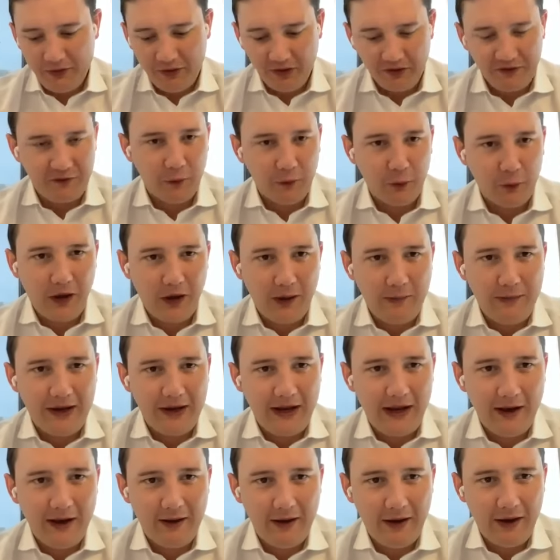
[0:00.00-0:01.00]
Just before
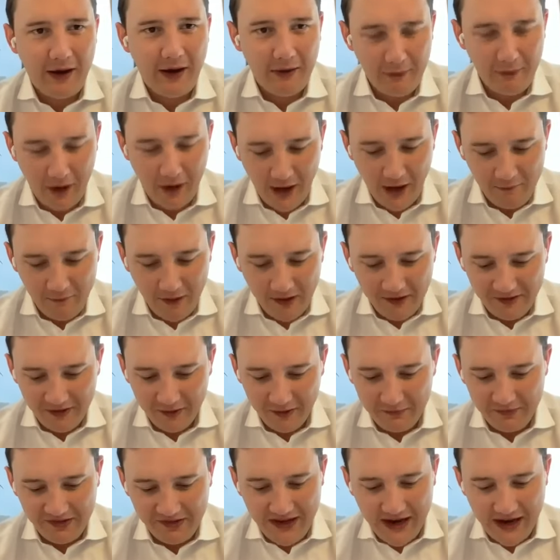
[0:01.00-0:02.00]
coming here, I read
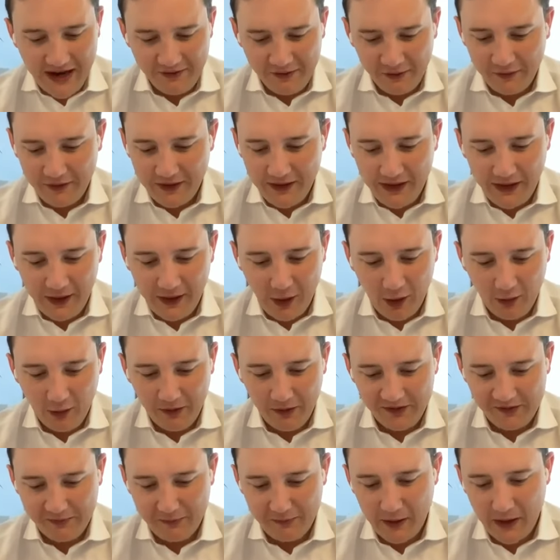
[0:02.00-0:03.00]
some stats on the
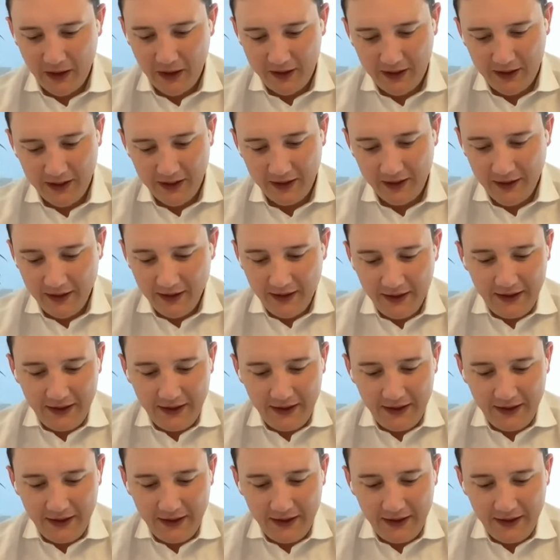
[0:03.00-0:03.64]
e-commerce market.